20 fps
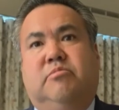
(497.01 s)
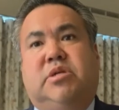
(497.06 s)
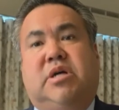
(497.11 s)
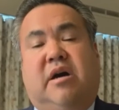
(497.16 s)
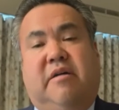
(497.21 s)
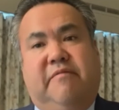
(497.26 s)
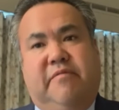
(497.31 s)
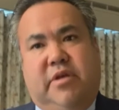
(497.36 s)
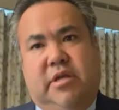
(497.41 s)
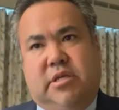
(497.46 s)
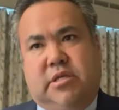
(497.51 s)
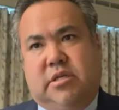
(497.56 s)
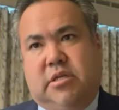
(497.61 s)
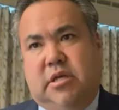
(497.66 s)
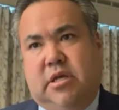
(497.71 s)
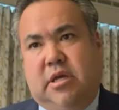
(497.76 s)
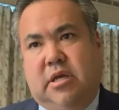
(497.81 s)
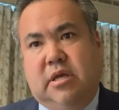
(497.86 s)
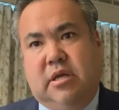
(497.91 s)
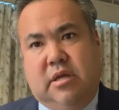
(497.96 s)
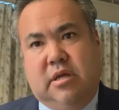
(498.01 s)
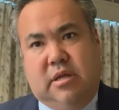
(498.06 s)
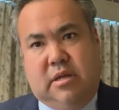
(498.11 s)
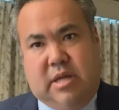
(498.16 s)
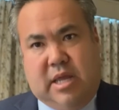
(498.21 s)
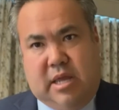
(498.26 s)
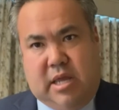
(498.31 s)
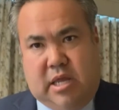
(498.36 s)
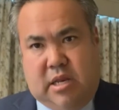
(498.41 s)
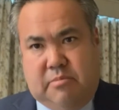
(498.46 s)
Obviously,
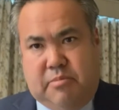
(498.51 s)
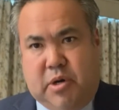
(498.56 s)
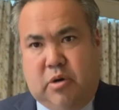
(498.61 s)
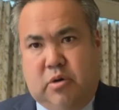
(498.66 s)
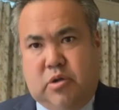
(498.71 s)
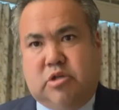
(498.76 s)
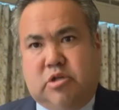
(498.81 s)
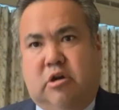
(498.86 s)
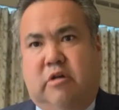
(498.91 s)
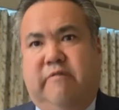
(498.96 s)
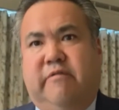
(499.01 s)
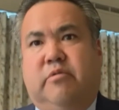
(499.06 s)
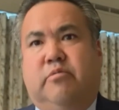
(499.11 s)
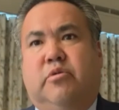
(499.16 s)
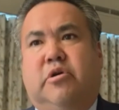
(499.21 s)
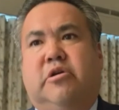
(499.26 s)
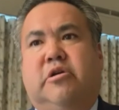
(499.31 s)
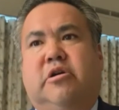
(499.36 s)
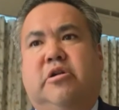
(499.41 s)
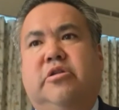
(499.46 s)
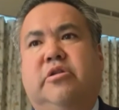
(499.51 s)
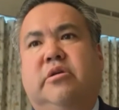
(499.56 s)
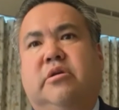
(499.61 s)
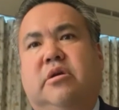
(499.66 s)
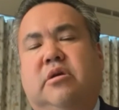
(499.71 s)
in a post-COVID world,